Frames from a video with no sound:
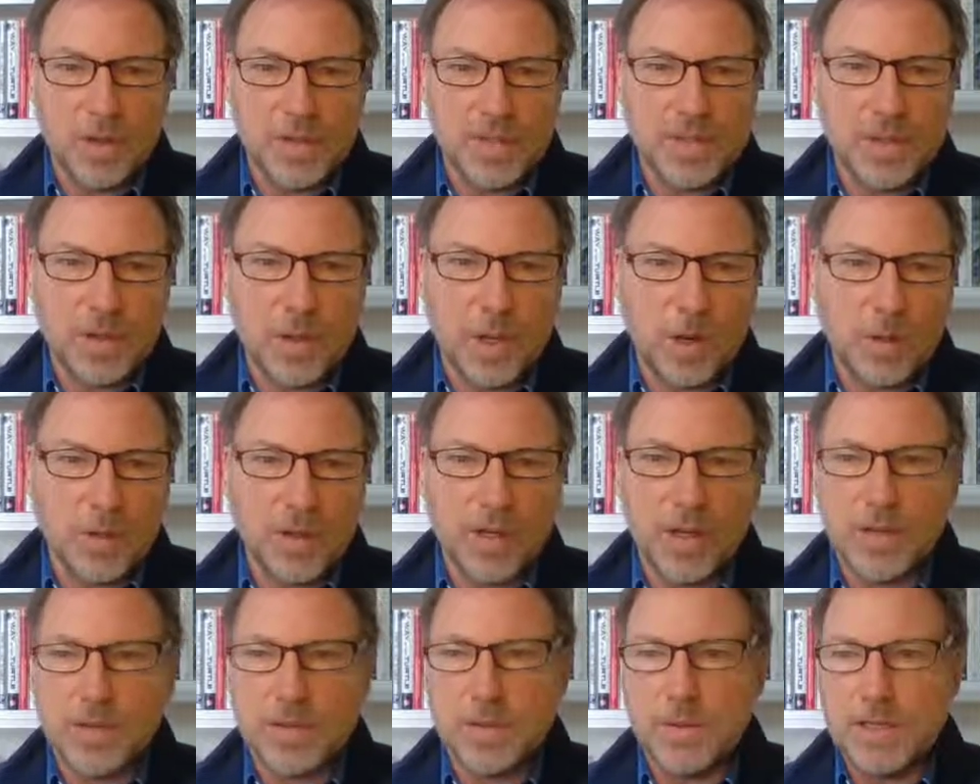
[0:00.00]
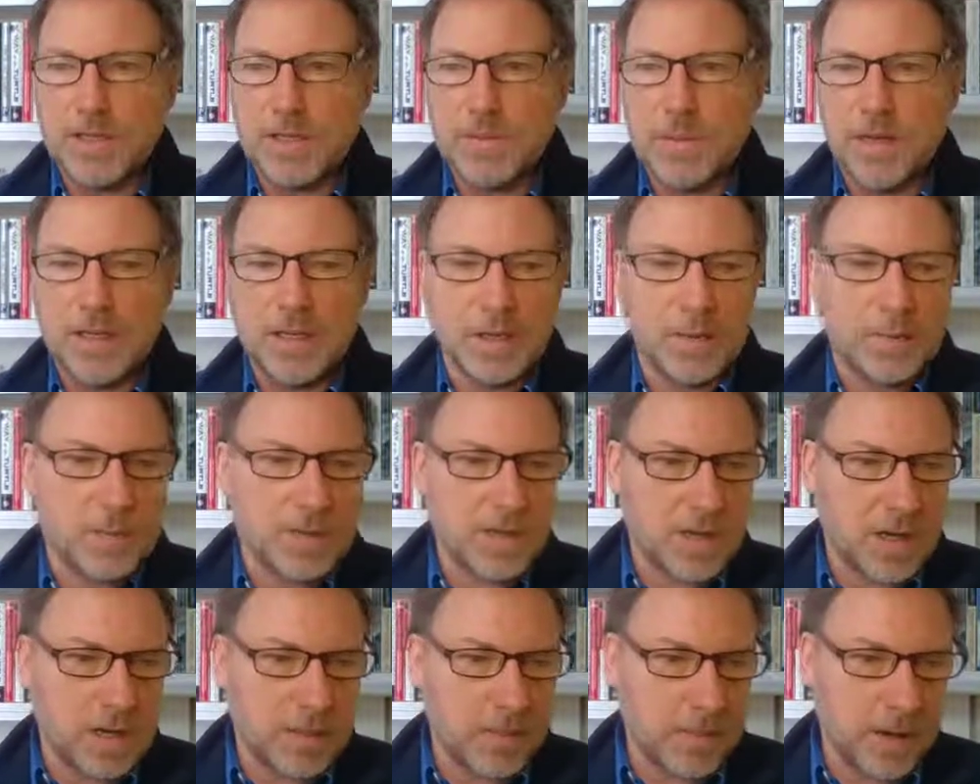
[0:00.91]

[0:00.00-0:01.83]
still holding on to its medium-term